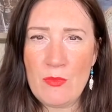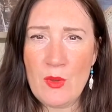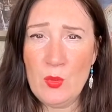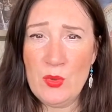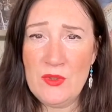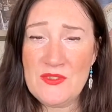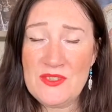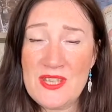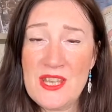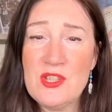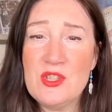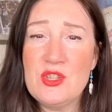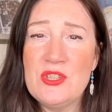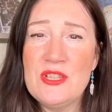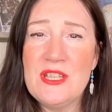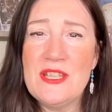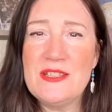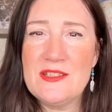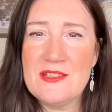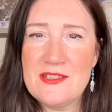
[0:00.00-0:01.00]
we've said you
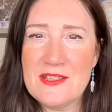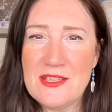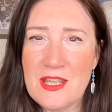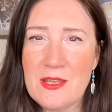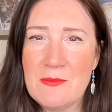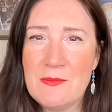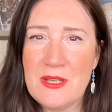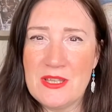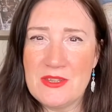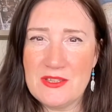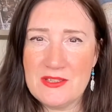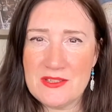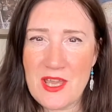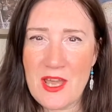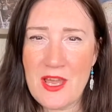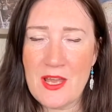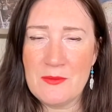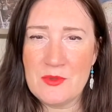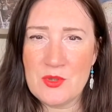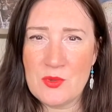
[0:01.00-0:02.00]
needed to commit the
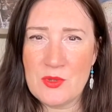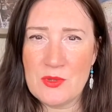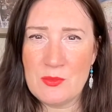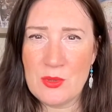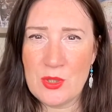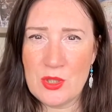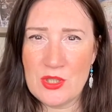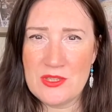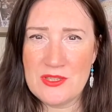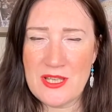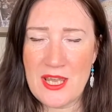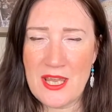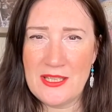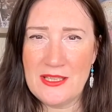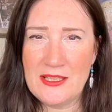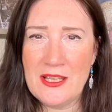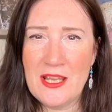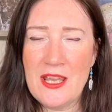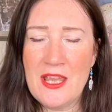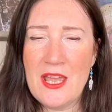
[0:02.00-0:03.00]
time to it per
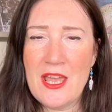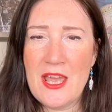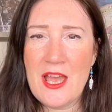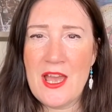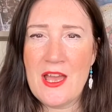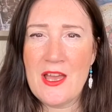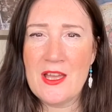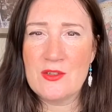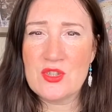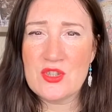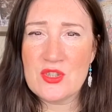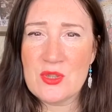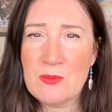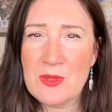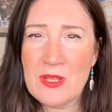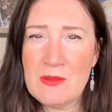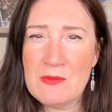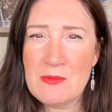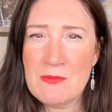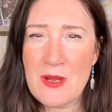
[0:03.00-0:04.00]
day. Some
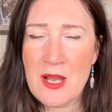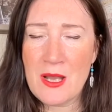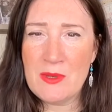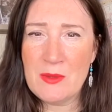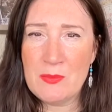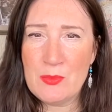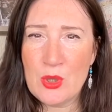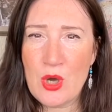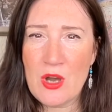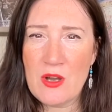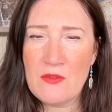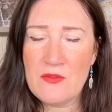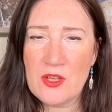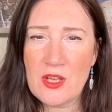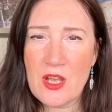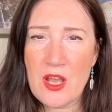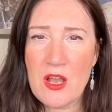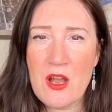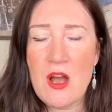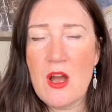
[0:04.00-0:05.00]
people might be put off and
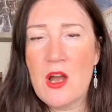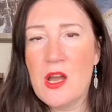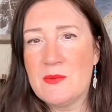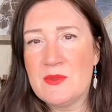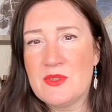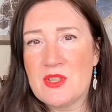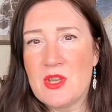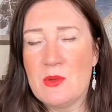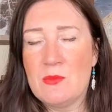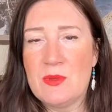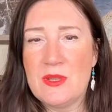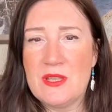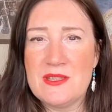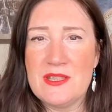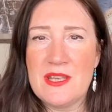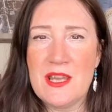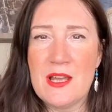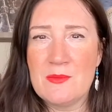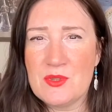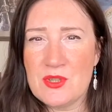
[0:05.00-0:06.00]
go, oh, I'm so
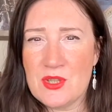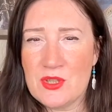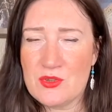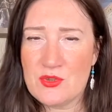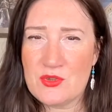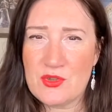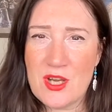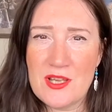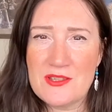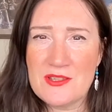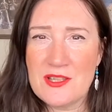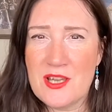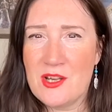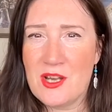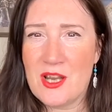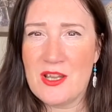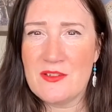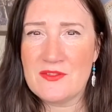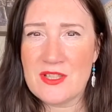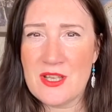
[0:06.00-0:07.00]
busy, I'm so stressed, I
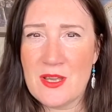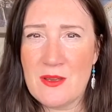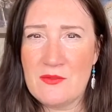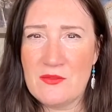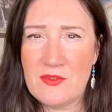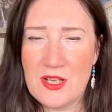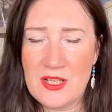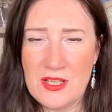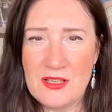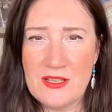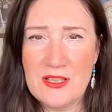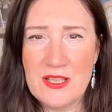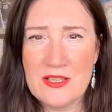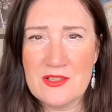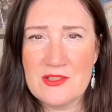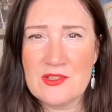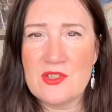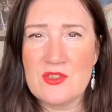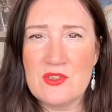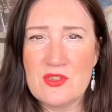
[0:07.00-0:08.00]
don't have time for
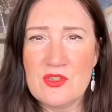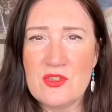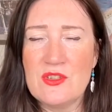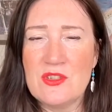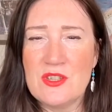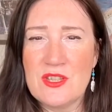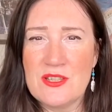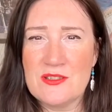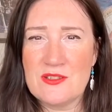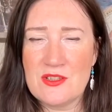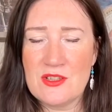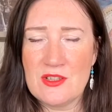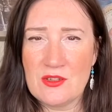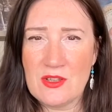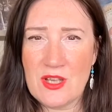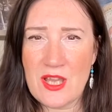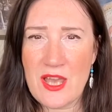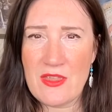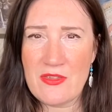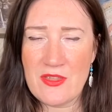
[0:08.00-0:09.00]
anything. So there's 2 things to
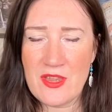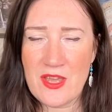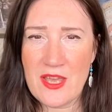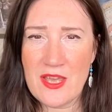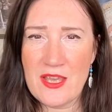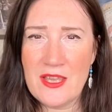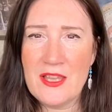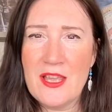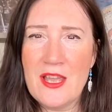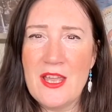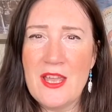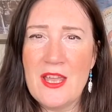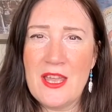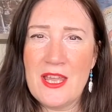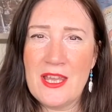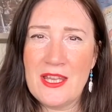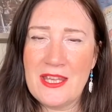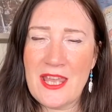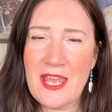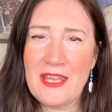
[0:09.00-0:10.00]
look at there.
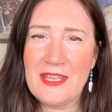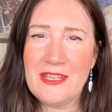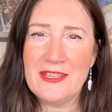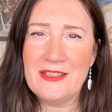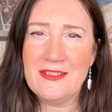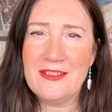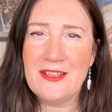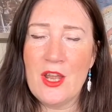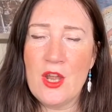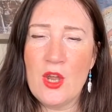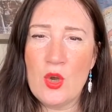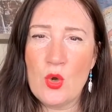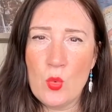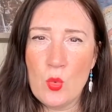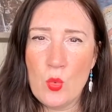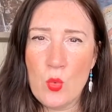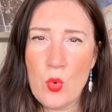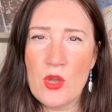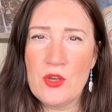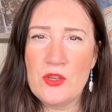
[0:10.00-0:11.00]
Again,
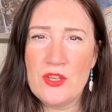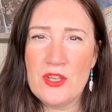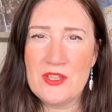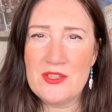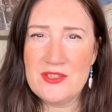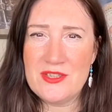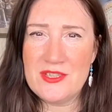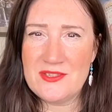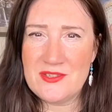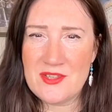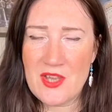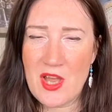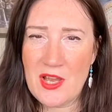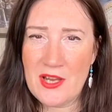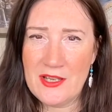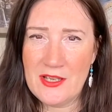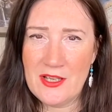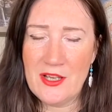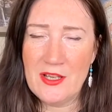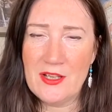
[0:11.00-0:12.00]
want and
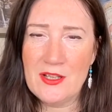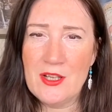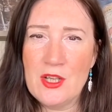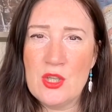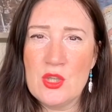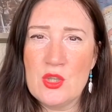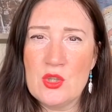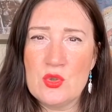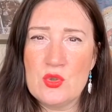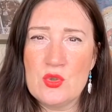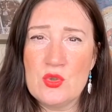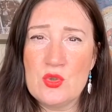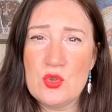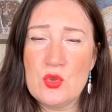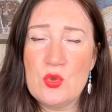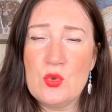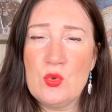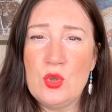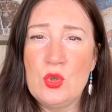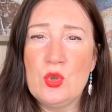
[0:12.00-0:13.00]
desire. Do
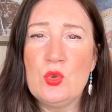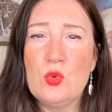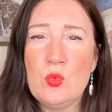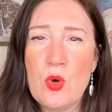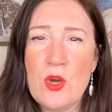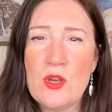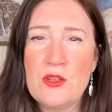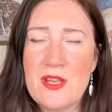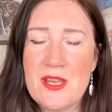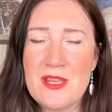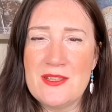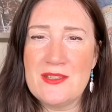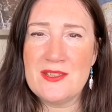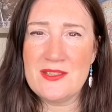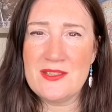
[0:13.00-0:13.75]
you want and